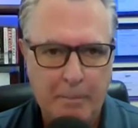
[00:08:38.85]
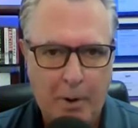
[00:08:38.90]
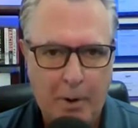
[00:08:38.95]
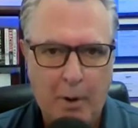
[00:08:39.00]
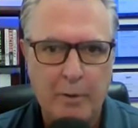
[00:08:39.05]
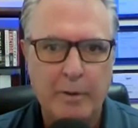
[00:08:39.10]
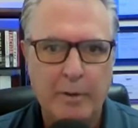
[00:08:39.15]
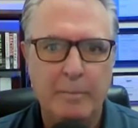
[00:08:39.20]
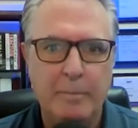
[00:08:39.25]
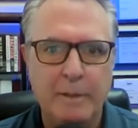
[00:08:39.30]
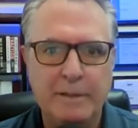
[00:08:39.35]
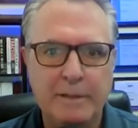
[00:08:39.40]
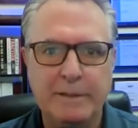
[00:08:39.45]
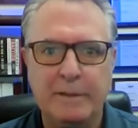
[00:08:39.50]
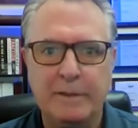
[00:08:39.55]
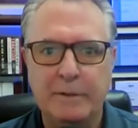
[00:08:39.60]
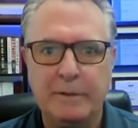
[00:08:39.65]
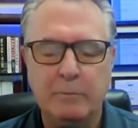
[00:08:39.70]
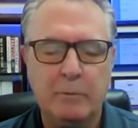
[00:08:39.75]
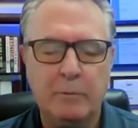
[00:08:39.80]
part of the
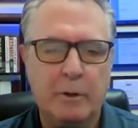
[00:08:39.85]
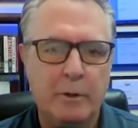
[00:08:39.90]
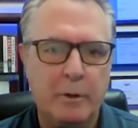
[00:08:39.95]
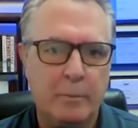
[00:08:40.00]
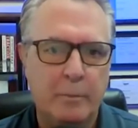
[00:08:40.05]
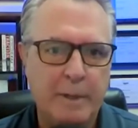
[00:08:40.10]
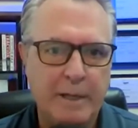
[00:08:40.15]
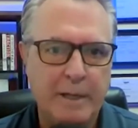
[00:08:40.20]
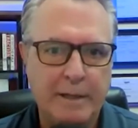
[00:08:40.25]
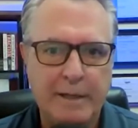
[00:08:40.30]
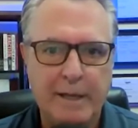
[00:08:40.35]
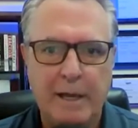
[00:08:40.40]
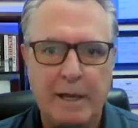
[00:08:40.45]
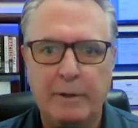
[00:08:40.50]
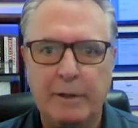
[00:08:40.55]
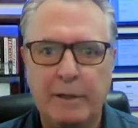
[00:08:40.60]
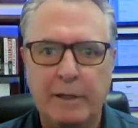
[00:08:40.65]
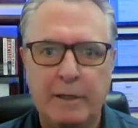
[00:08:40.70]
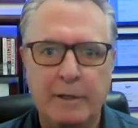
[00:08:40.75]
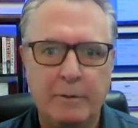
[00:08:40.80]
business, whether it be
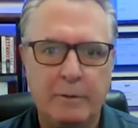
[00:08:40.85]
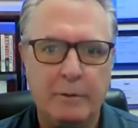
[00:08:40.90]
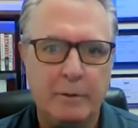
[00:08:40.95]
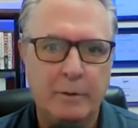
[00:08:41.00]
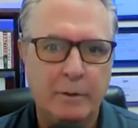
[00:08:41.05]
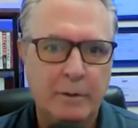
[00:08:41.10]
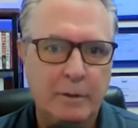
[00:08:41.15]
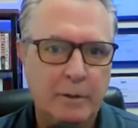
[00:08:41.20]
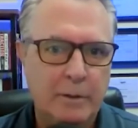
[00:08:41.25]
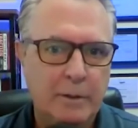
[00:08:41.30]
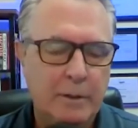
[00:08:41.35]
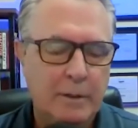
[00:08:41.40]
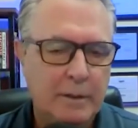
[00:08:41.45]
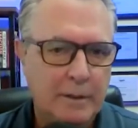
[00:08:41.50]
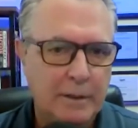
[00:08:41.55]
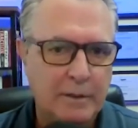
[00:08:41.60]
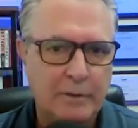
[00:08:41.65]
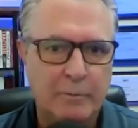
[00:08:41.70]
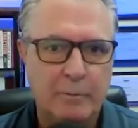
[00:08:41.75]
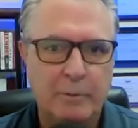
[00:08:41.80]
accounting or
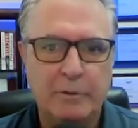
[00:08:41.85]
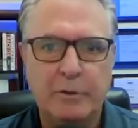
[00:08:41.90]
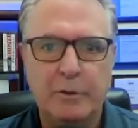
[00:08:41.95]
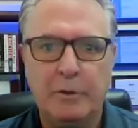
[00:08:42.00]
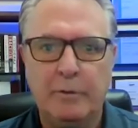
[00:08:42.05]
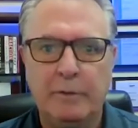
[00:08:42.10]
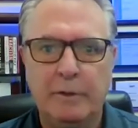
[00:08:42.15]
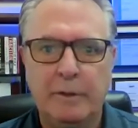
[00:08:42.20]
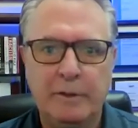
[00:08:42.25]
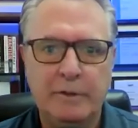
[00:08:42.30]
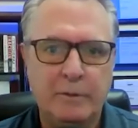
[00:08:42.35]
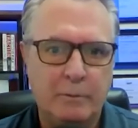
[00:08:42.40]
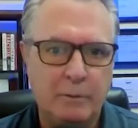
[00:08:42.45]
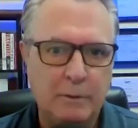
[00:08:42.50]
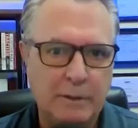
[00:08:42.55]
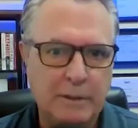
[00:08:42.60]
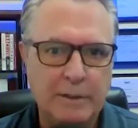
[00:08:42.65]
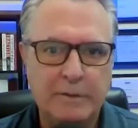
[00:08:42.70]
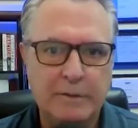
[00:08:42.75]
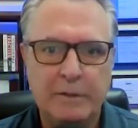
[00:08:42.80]
customer service or
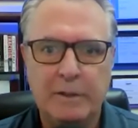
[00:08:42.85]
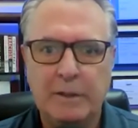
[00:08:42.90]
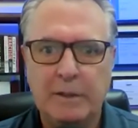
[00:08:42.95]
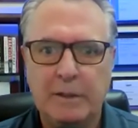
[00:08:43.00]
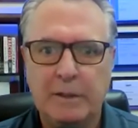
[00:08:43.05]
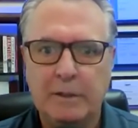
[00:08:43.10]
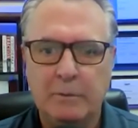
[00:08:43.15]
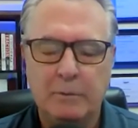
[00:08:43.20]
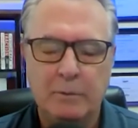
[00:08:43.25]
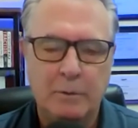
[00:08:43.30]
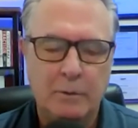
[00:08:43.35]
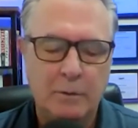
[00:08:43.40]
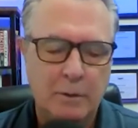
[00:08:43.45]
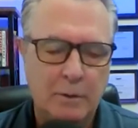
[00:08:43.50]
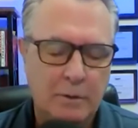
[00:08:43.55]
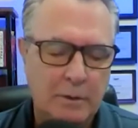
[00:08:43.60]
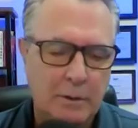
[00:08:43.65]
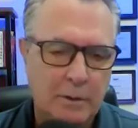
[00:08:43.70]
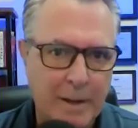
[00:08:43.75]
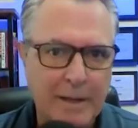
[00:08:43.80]
leasing
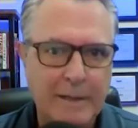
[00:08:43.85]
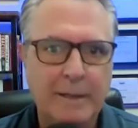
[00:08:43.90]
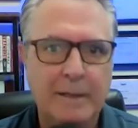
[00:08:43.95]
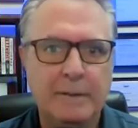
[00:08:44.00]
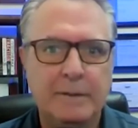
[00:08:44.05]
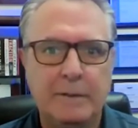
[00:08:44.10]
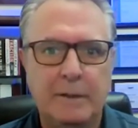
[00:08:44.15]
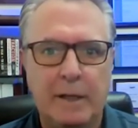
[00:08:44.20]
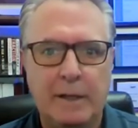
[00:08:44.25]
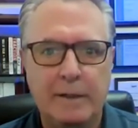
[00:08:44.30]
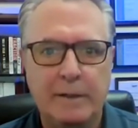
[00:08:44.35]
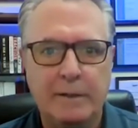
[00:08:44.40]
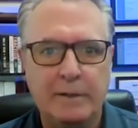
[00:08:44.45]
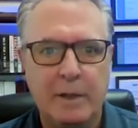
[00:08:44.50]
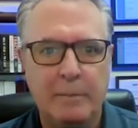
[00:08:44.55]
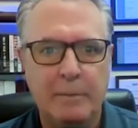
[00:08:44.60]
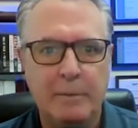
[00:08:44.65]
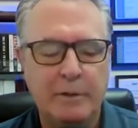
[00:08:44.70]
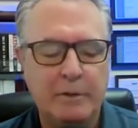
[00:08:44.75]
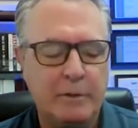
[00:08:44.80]
or maintenance. A lot of these
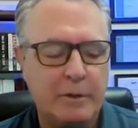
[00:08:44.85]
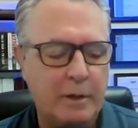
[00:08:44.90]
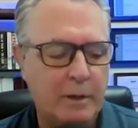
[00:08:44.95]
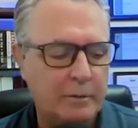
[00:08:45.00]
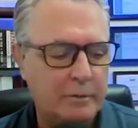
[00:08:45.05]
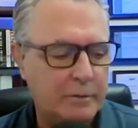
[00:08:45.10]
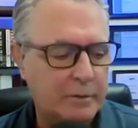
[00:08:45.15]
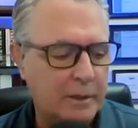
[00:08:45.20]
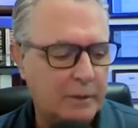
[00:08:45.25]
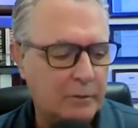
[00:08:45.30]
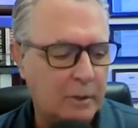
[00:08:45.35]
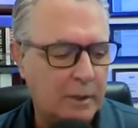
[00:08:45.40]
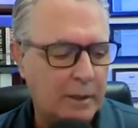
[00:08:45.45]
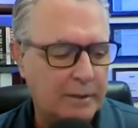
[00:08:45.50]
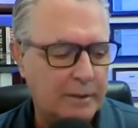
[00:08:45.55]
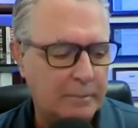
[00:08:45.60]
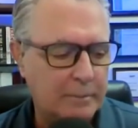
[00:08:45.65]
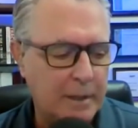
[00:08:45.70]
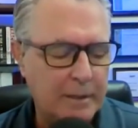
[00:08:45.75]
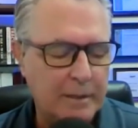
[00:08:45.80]
companies are now
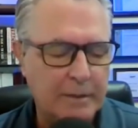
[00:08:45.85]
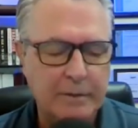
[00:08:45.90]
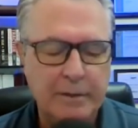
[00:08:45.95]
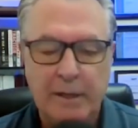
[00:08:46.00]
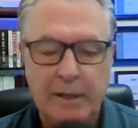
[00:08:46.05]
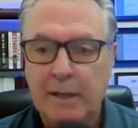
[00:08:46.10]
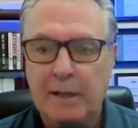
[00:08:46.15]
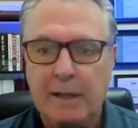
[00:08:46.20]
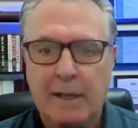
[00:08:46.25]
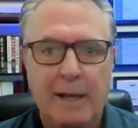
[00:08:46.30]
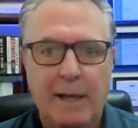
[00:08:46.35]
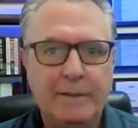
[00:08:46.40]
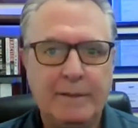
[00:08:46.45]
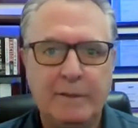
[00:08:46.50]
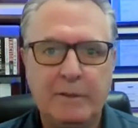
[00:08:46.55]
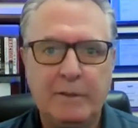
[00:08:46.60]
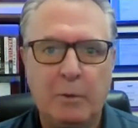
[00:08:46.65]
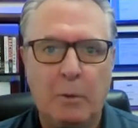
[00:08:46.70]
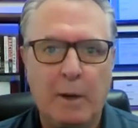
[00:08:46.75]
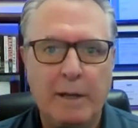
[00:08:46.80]
centralizing maintenance. That's
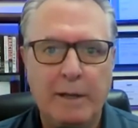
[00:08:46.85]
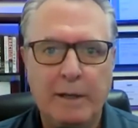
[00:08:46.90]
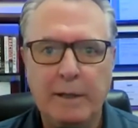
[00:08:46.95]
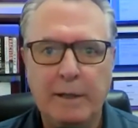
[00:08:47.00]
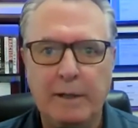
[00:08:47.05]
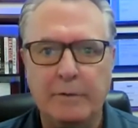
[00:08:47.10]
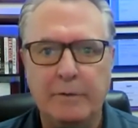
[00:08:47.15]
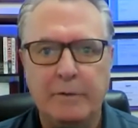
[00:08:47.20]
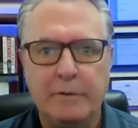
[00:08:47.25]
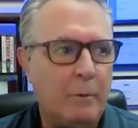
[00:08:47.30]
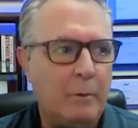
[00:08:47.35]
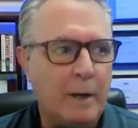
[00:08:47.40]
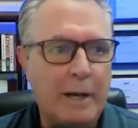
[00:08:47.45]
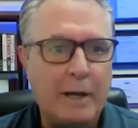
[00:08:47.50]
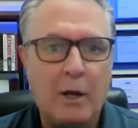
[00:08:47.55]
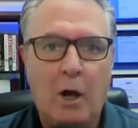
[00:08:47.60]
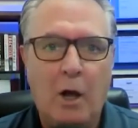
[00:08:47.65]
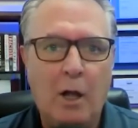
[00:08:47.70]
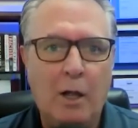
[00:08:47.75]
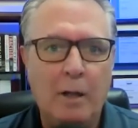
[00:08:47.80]
just the way it is. When I
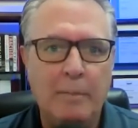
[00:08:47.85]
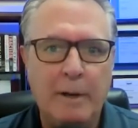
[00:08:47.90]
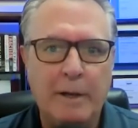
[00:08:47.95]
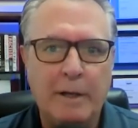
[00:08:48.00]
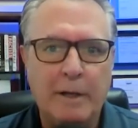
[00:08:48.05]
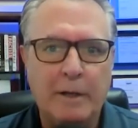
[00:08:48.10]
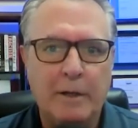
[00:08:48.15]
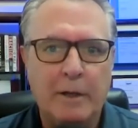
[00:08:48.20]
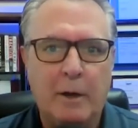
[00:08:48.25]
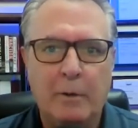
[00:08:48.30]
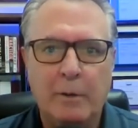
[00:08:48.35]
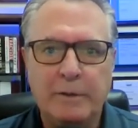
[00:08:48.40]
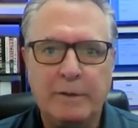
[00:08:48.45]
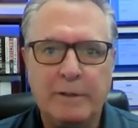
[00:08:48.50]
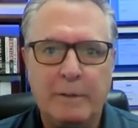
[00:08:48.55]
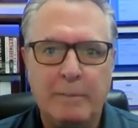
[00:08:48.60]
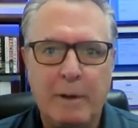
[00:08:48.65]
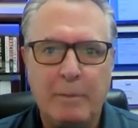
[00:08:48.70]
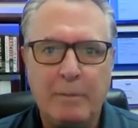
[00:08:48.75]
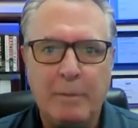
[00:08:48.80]
call, am I going to always
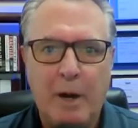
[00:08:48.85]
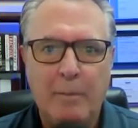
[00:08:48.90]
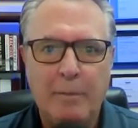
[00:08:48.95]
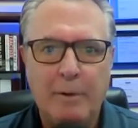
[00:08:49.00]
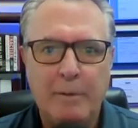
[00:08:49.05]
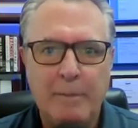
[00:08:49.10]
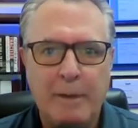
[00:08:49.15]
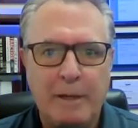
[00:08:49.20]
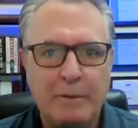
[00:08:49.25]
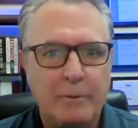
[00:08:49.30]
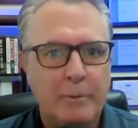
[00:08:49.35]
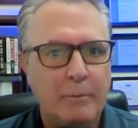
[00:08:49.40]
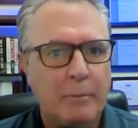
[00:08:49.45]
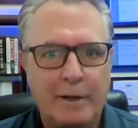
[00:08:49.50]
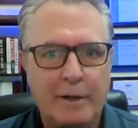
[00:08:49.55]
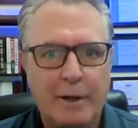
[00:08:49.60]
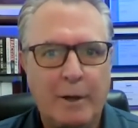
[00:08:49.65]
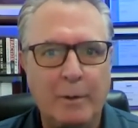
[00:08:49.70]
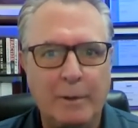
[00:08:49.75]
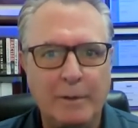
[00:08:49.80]
get my property manager?
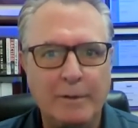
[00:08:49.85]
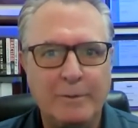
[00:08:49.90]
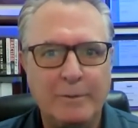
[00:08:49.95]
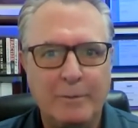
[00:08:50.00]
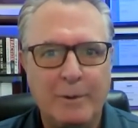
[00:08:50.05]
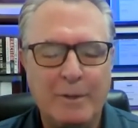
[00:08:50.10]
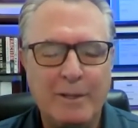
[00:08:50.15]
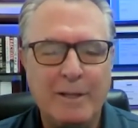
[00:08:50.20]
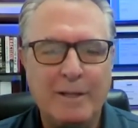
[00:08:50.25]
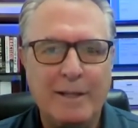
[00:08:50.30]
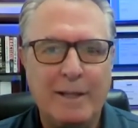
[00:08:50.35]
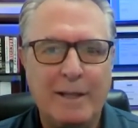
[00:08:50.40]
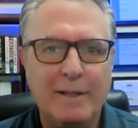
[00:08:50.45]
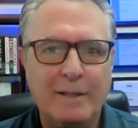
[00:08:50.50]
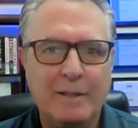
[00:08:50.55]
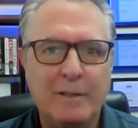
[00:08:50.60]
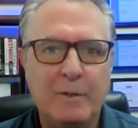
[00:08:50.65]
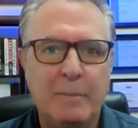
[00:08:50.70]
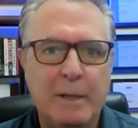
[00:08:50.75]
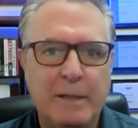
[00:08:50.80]
Not always. So I think that
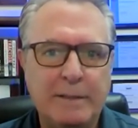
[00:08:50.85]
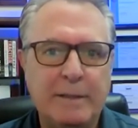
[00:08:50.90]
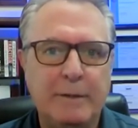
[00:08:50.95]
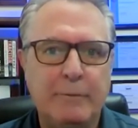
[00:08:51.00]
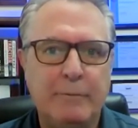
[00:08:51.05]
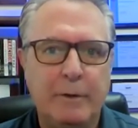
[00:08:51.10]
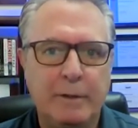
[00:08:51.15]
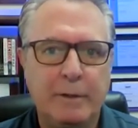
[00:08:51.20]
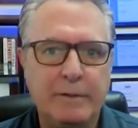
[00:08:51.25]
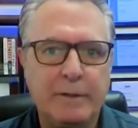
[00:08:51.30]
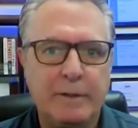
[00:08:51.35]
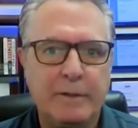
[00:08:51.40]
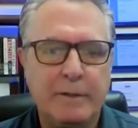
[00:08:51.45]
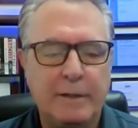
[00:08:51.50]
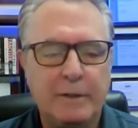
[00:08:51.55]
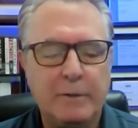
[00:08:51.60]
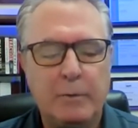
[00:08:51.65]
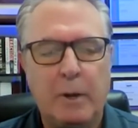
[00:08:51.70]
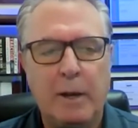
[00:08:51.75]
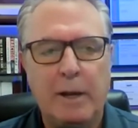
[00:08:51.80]
is a big difference. And
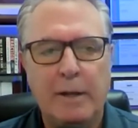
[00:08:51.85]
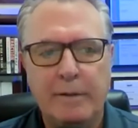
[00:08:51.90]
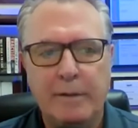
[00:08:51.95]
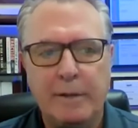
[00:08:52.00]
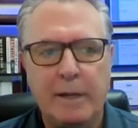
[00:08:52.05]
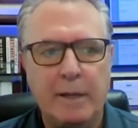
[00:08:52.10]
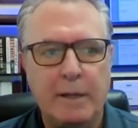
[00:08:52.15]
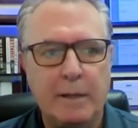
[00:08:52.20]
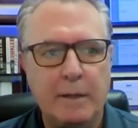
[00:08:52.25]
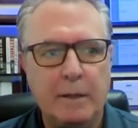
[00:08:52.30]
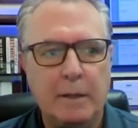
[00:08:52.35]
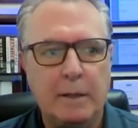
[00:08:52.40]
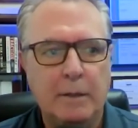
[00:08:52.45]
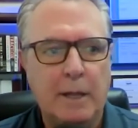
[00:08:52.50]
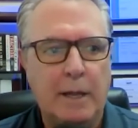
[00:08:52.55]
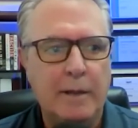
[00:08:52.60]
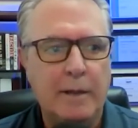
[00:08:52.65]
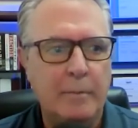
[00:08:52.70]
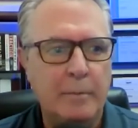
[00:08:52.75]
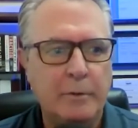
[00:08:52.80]
that's why I think a
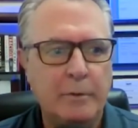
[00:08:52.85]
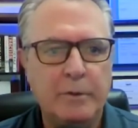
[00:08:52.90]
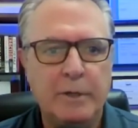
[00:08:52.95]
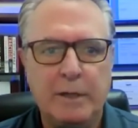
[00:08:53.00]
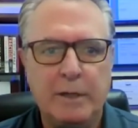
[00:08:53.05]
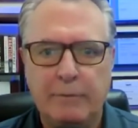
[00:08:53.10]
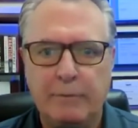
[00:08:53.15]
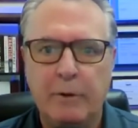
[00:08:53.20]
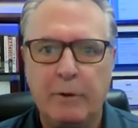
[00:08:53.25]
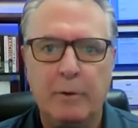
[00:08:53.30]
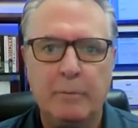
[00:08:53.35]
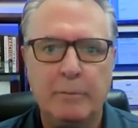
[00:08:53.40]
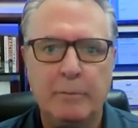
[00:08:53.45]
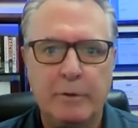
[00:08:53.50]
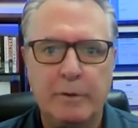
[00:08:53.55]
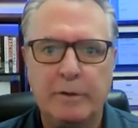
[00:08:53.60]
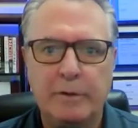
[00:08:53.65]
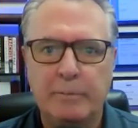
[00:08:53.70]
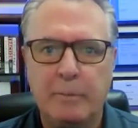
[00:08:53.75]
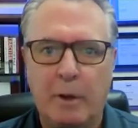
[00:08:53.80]
lot of the boutique
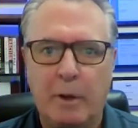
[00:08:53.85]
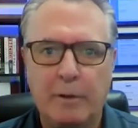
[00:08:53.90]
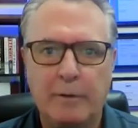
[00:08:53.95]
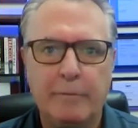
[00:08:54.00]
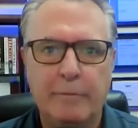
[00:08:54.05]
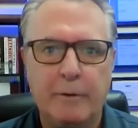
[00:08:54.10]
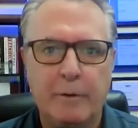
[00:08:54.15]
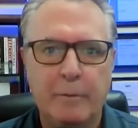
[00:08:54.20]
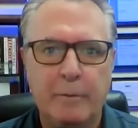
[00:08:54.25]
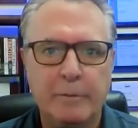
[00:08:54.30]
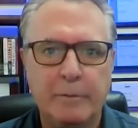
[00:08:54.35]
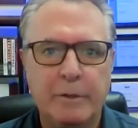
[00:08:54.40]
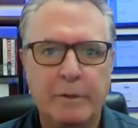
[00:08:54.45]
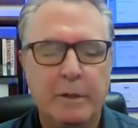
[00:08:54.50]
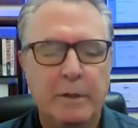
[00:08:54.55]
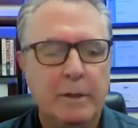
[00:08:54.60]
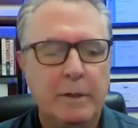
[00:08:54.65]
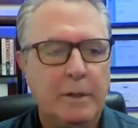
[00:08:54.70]
firms or the smaller firms